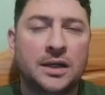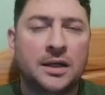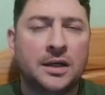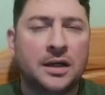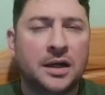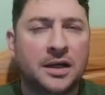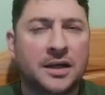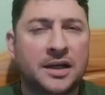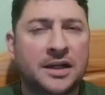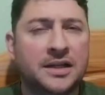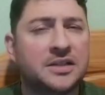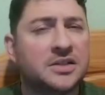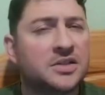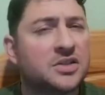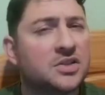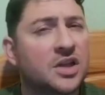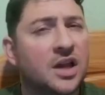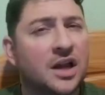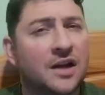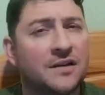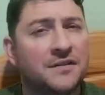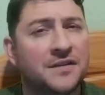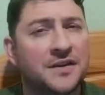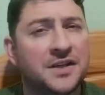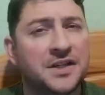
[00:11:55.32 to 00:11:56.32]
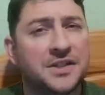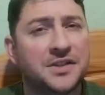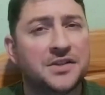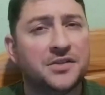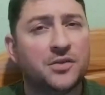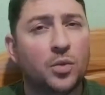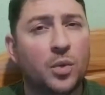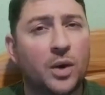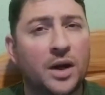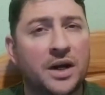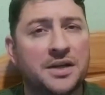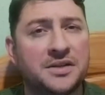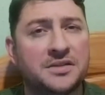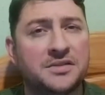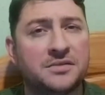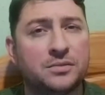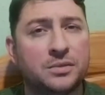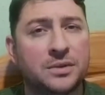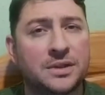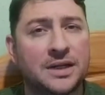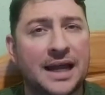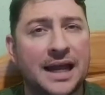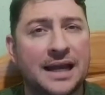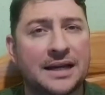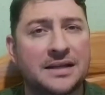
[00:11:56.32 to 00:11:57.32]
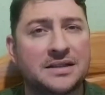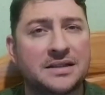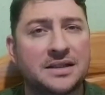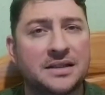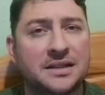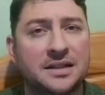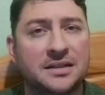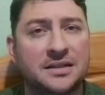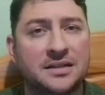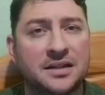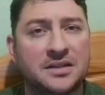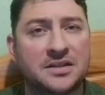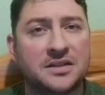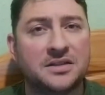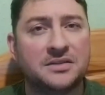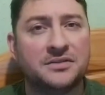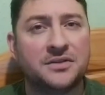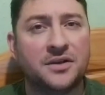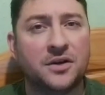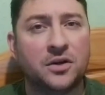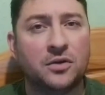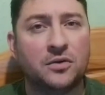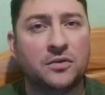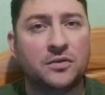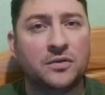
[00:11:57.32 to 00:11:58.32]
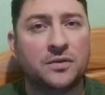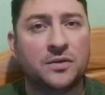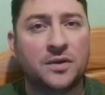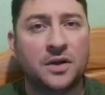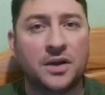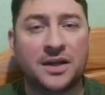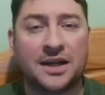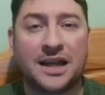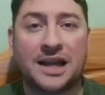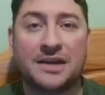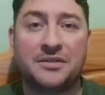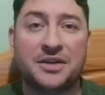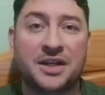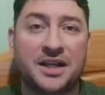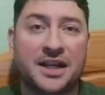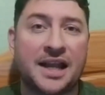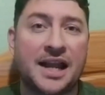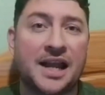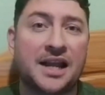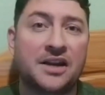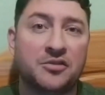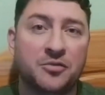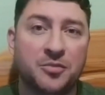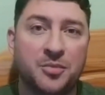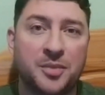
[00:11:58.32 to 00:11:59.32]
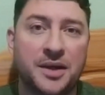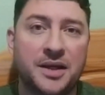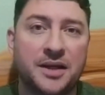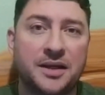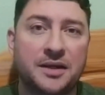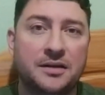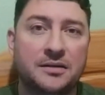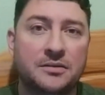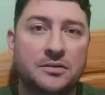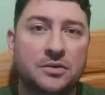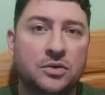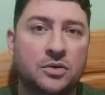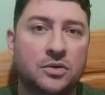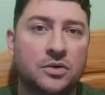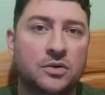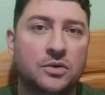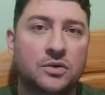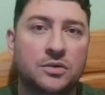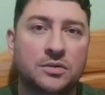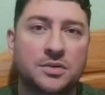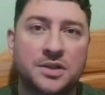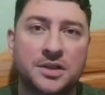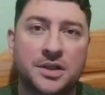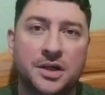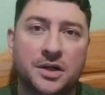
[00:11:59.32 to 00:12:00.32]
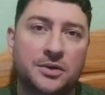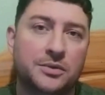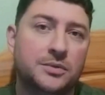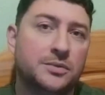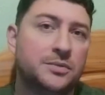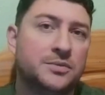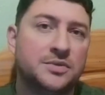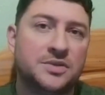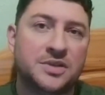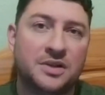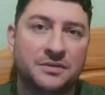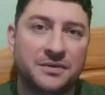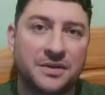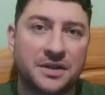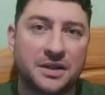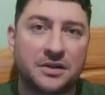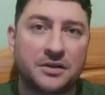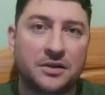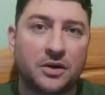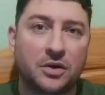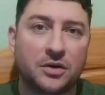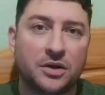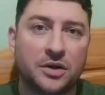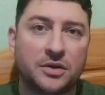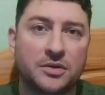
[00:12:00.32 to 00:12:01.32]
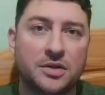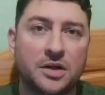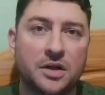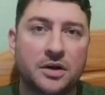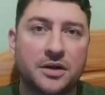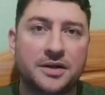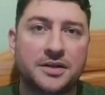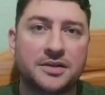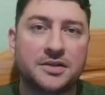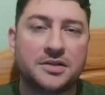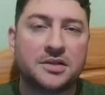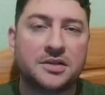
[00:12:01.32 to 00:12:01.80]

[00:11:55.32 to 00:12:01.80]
I need to start thinking of ways of relaxing that doesn't involve like having a can of beer or, you know, something along those lines.